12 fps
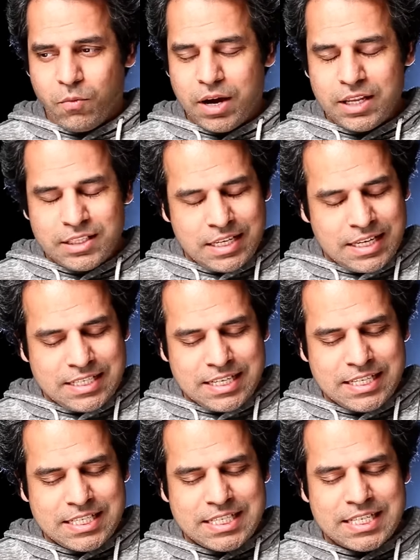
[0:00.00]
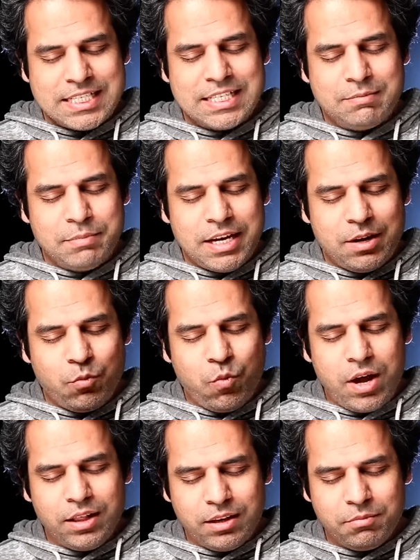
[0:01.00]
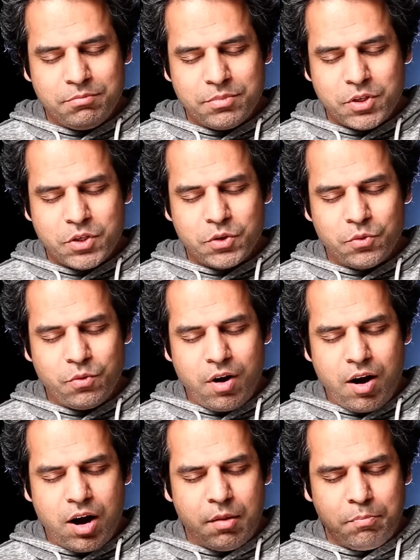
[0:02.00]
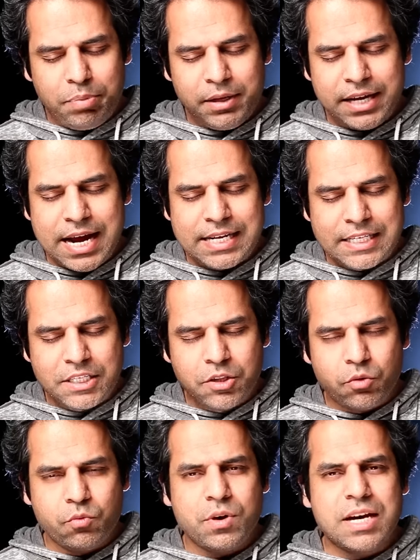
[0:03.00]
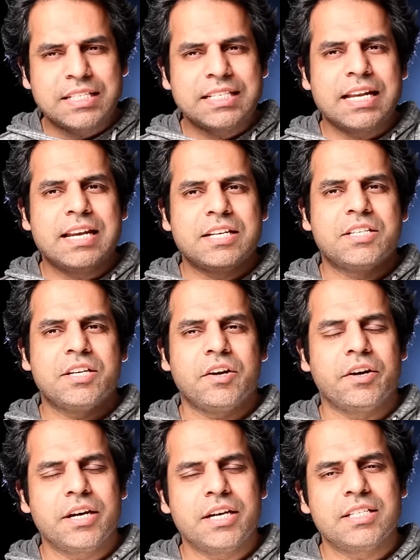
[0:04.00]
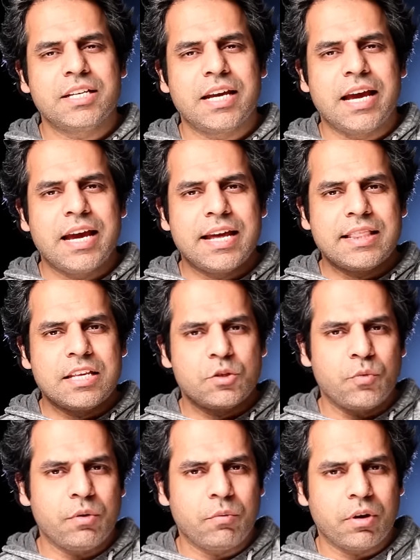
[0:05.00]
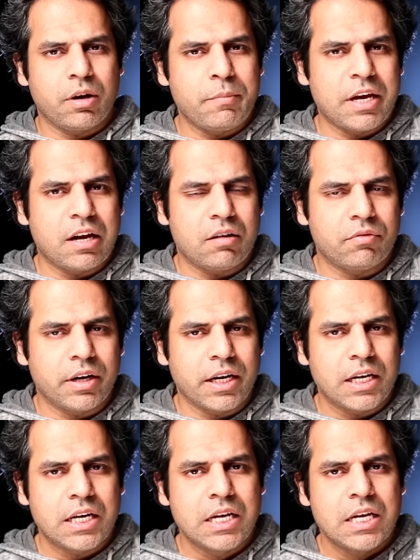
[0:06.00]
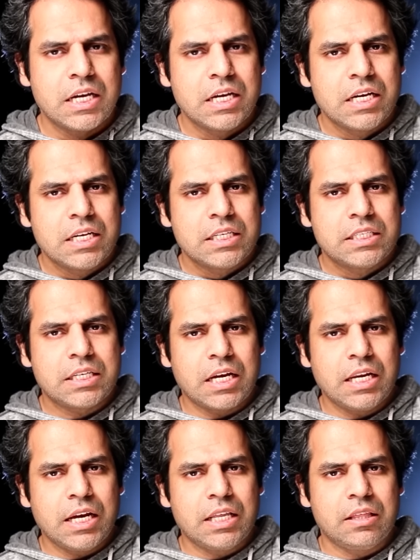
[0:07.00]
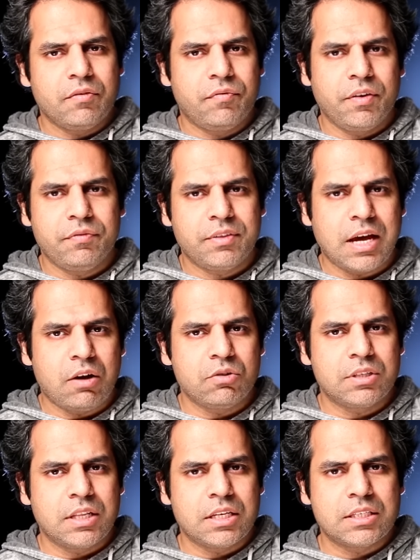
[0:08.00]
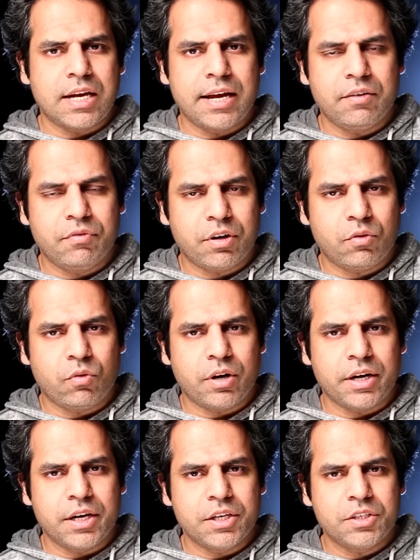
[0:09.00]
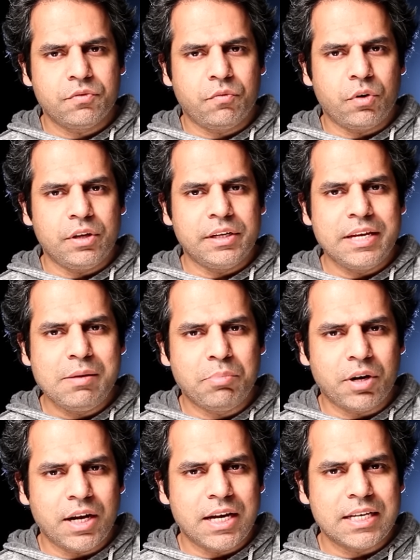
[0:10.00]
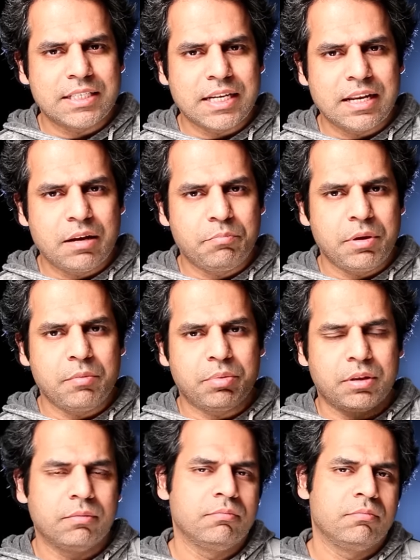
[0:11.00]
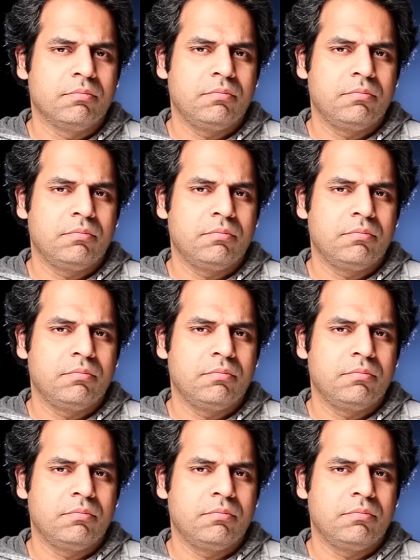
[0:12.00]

Well, ladies and gentlemen, welcome to our Planets Through Ascendant series. And this week we're going to be covering Sun in the fifth house in the sign of Aquarius for Libra Ascendant people.